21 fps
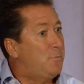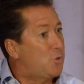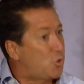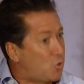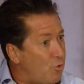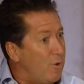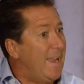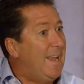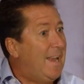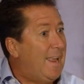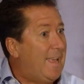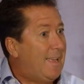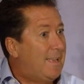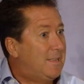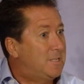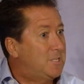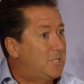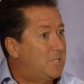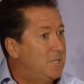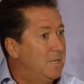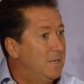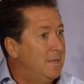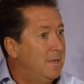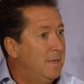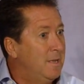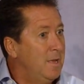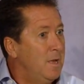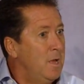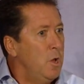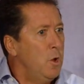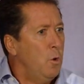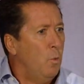treaties
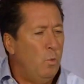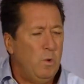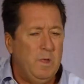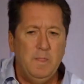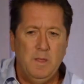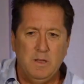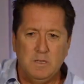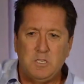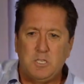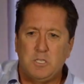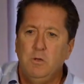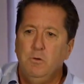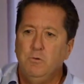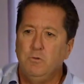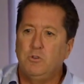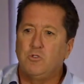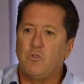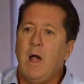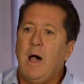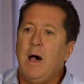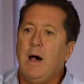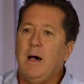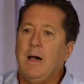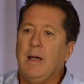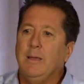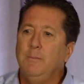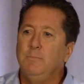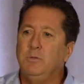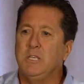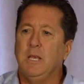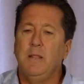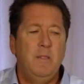with the Sioux
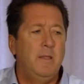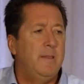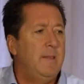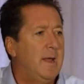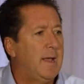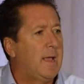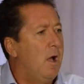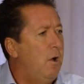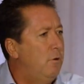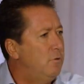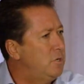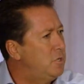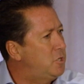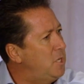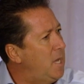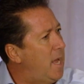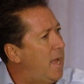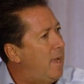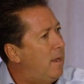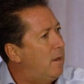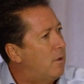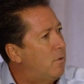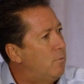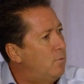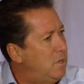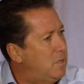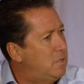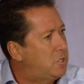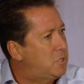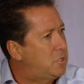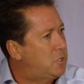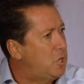tribes, and the negotiator
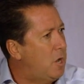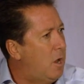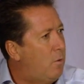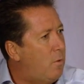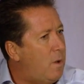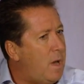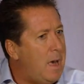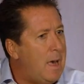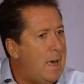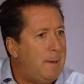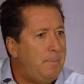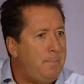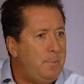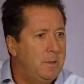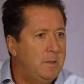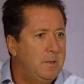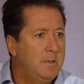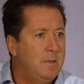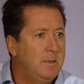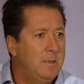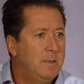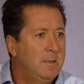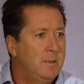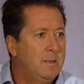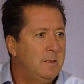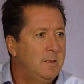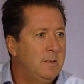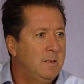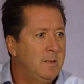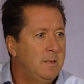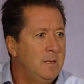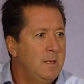would show up
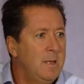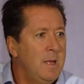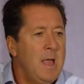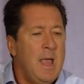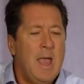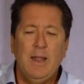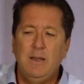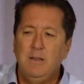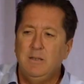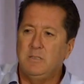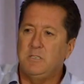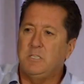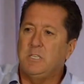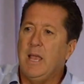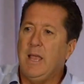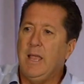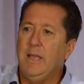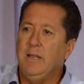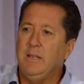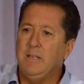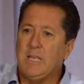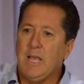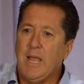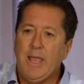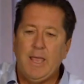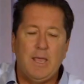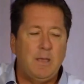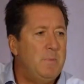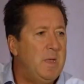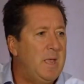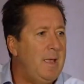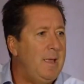and say,
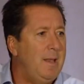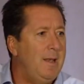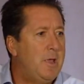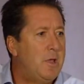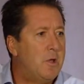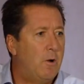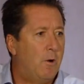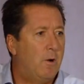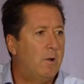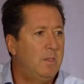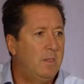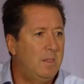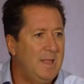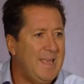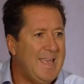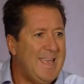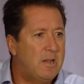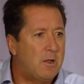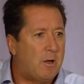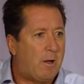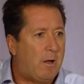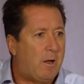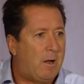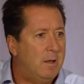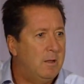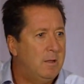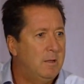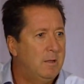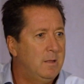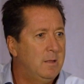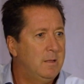"Take me to your leader."